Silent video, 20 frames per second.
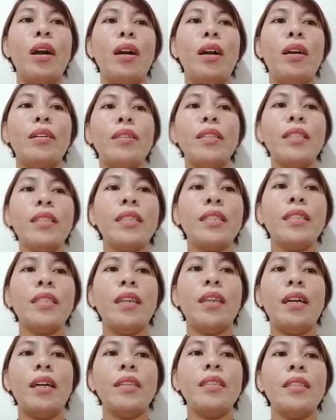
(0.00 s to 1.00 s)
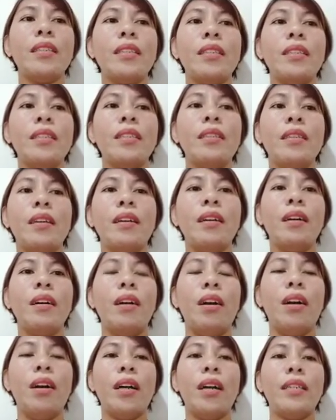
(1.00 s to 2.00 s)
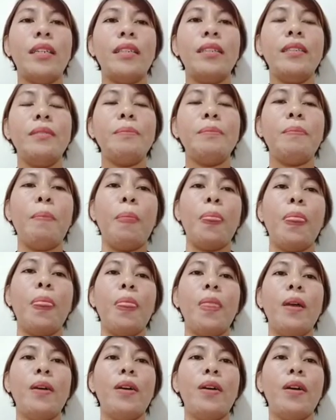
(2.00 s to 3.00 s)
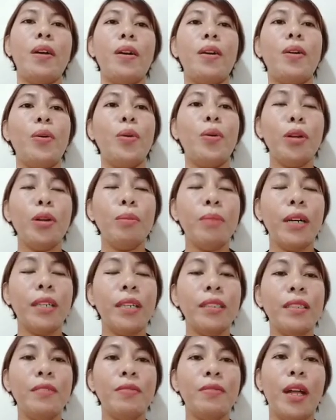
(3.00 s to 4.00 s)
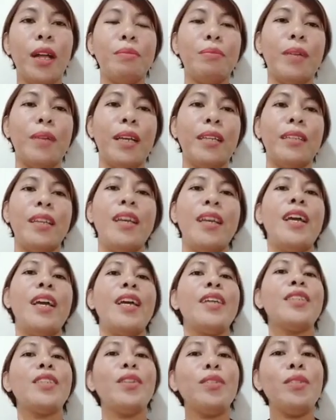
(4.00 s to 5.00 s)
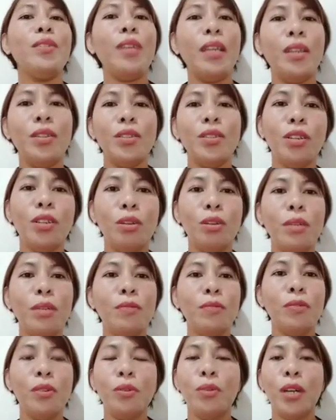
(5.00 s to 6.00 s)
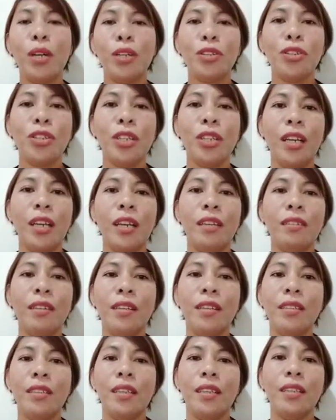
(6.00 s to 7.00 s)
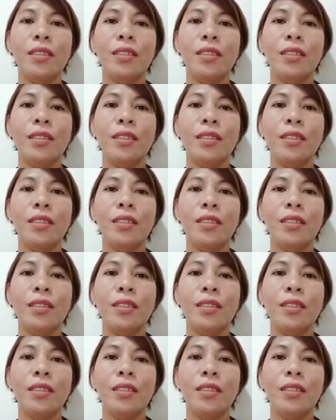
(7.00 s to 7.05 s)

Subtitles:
discuss on the urban development. So thank you so much for watching. This is